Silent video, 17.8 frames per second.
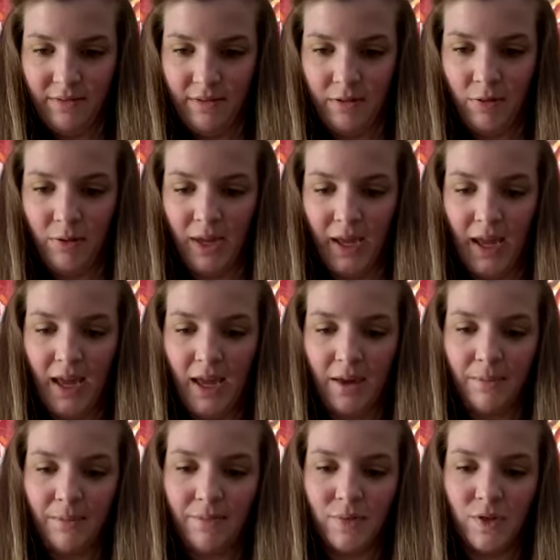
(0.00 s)
Okay,
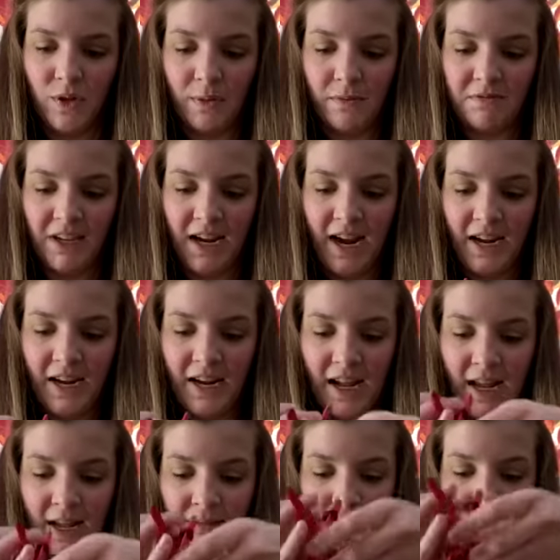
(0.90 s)
so I've tied it
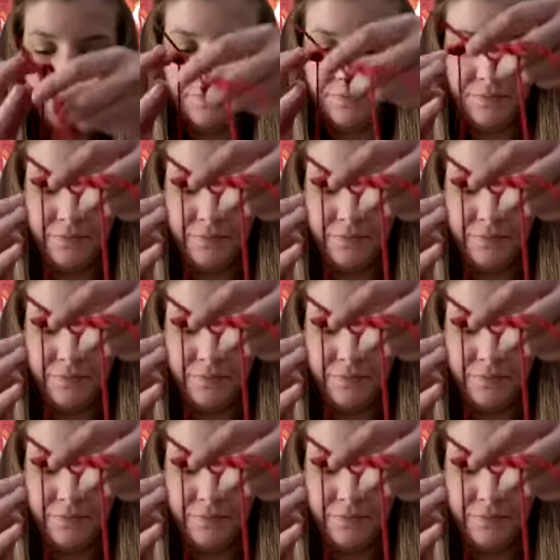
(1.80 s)
on.